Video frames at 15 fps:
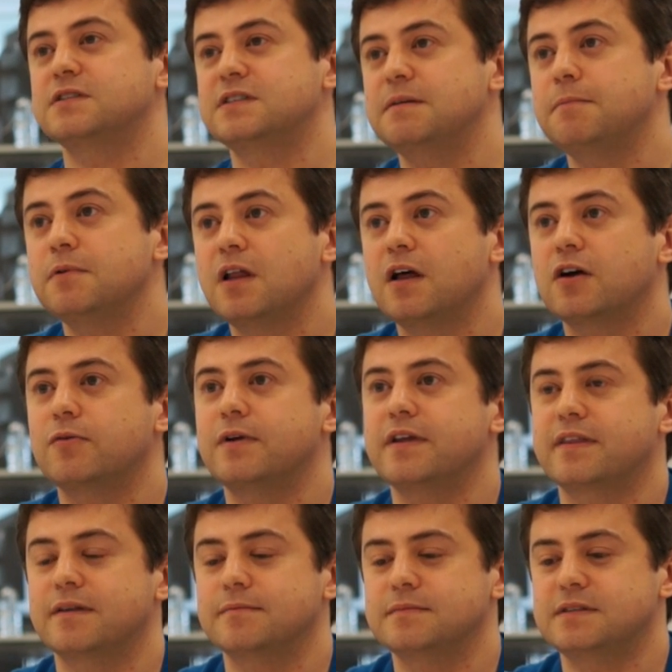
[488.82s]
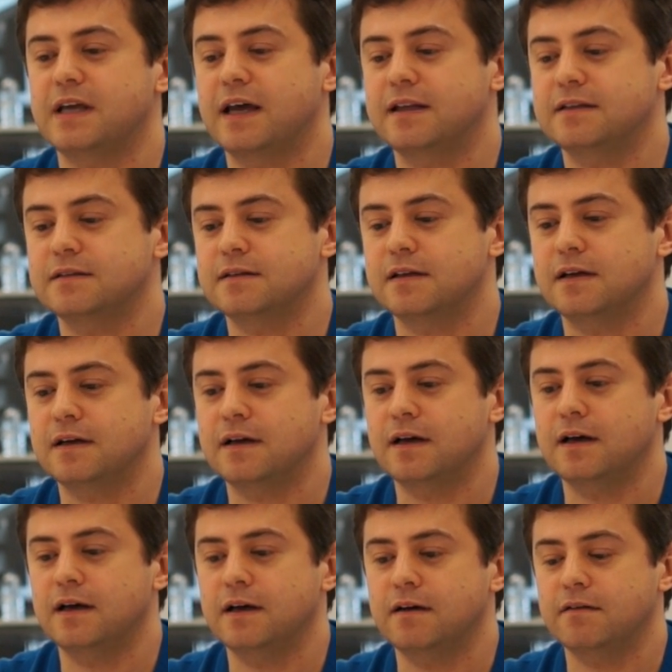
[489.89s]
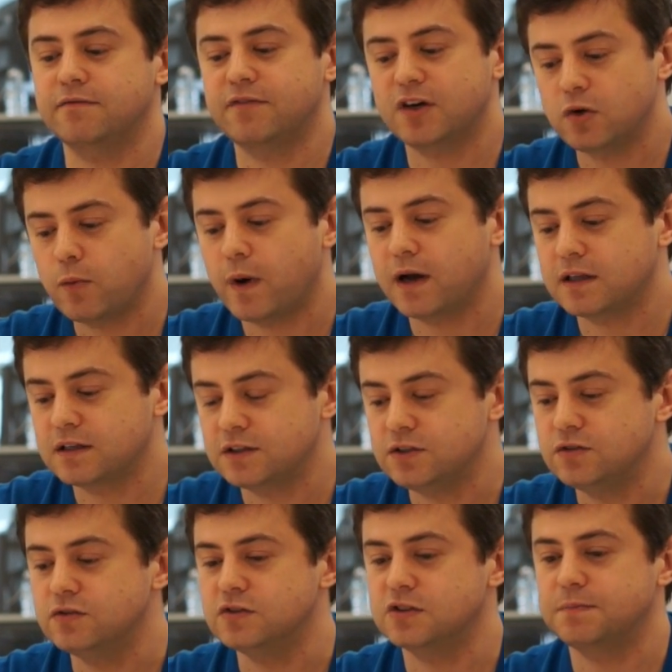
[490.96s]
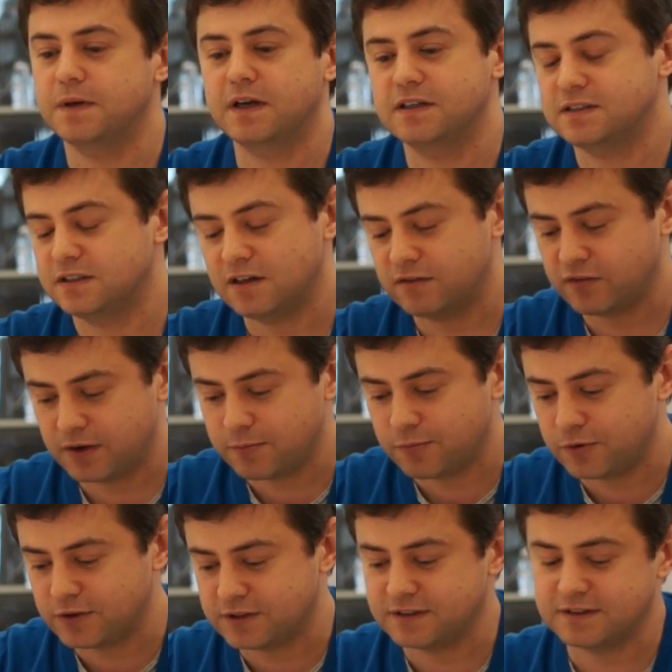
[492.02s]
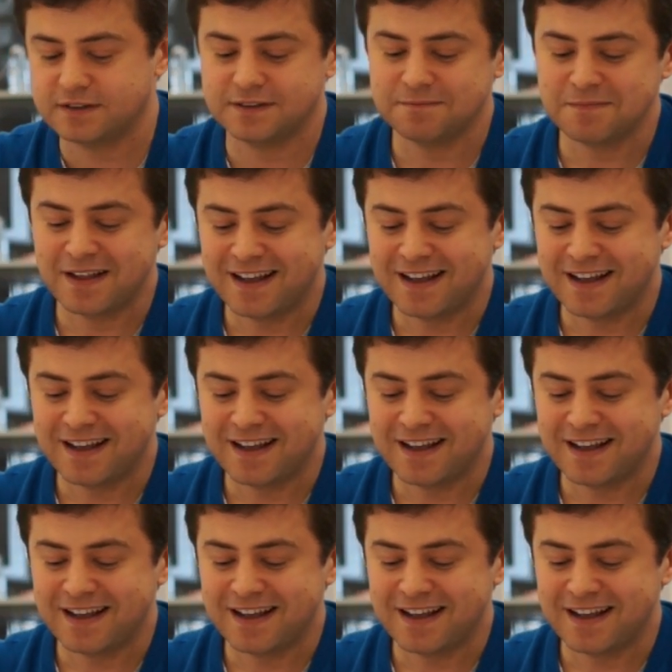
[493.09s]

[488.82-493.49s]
simple algorithms, and very widely used because they are very important.